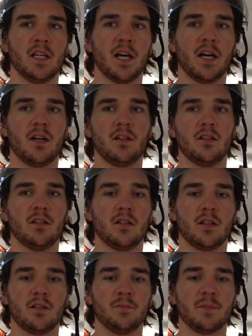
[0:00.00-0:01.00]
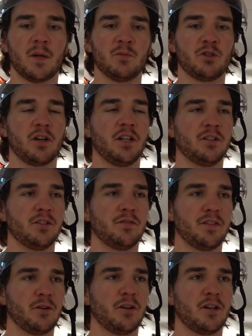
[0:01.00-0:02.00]
yeah, I'm trying to
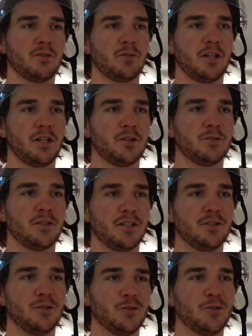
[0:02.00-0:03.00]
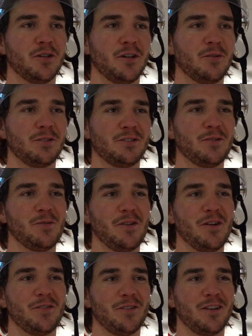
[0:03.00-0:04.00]
figure out right now too what's going
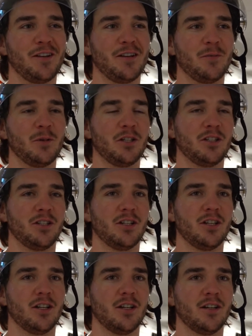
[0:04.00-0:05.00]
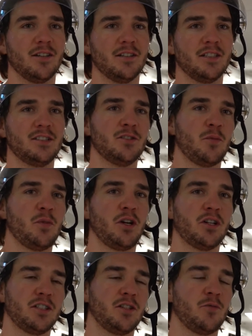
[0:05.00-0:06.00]
on. But it's not
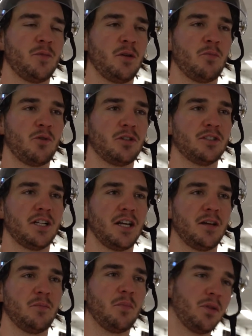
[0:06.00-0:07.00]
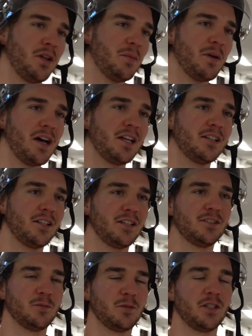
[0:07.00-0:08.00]
because I don't make points that I play bad like
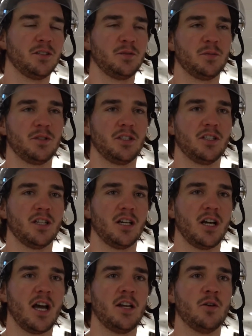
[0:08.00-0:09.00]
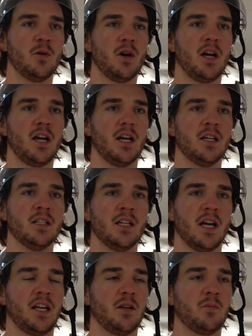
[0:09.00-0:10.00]
sometimes. But I know
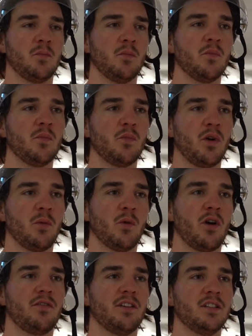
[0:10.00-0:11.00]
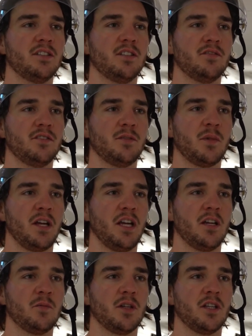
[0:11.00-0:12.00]
I can bring more offensive in my
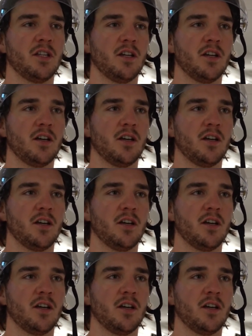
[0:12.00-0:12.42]
game, and